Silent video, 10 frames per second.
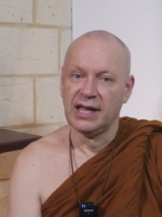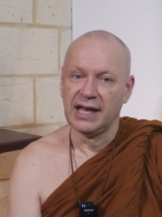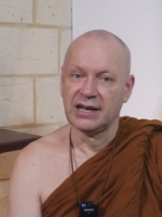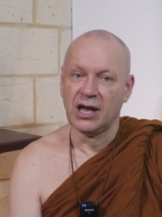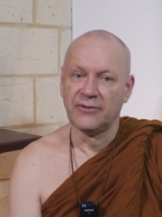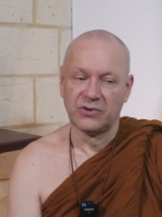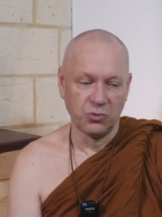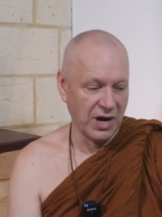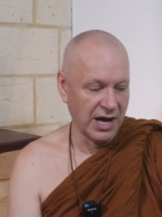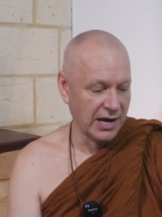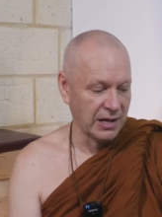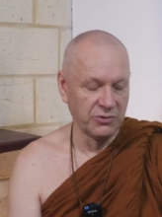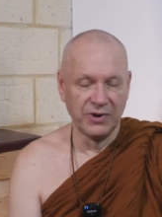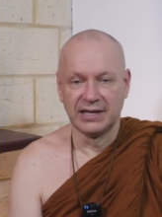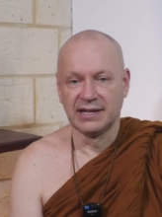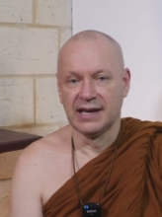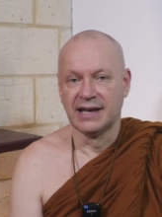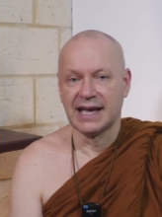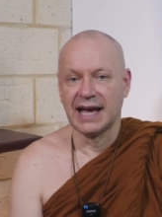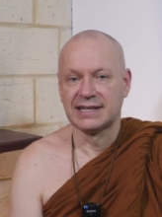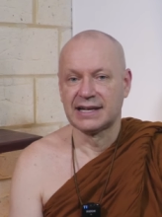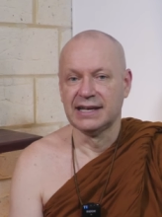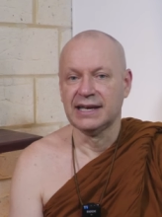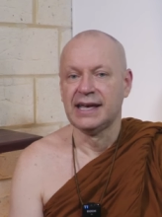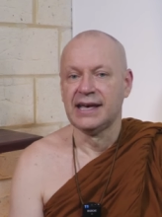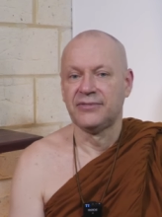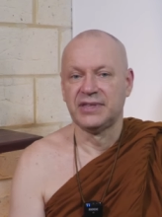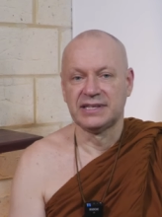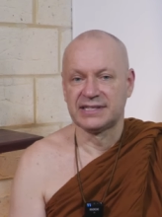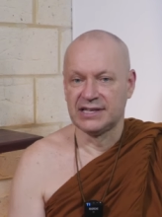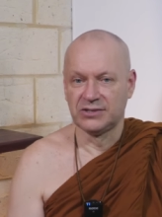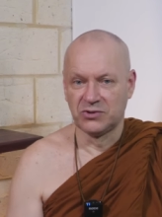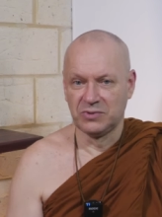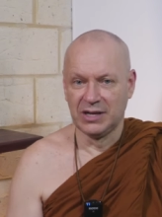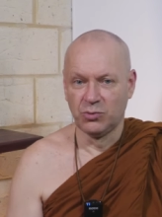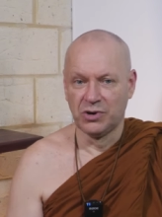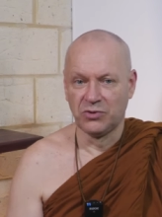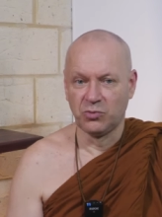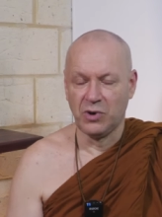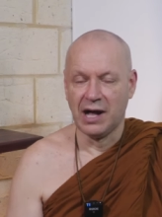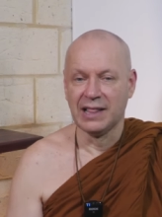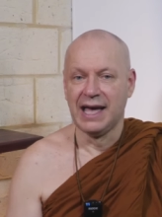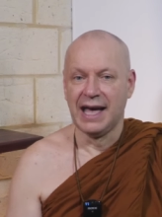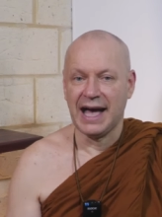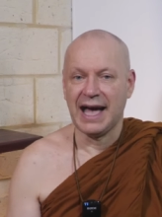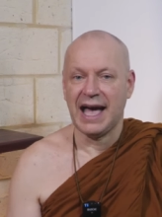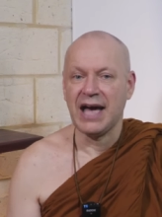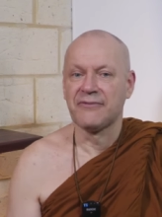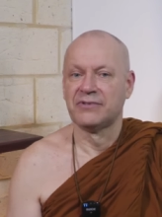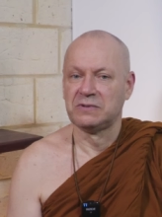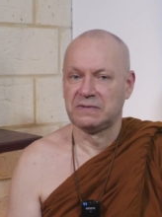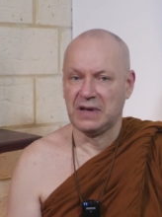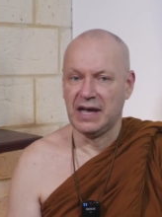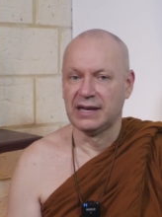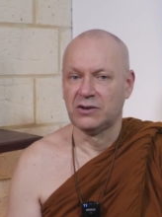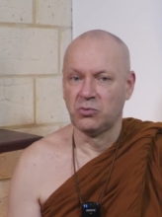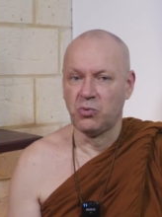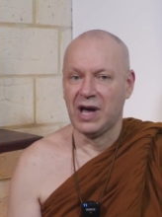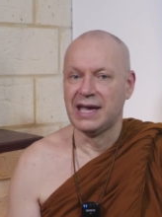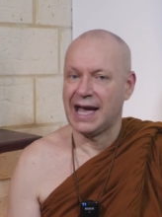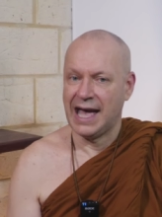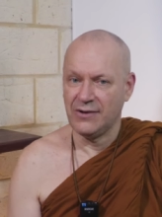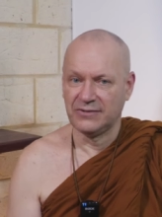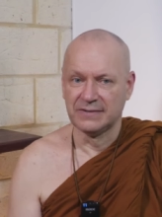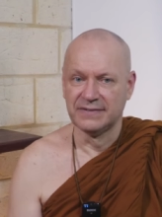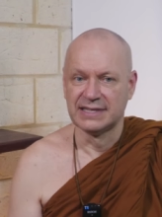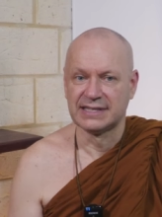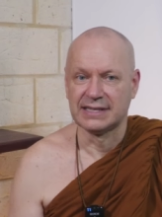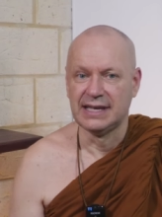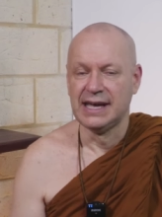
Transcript: And after a while, you recognize, actually, this is not really worthwhile. I have to find a way out of this.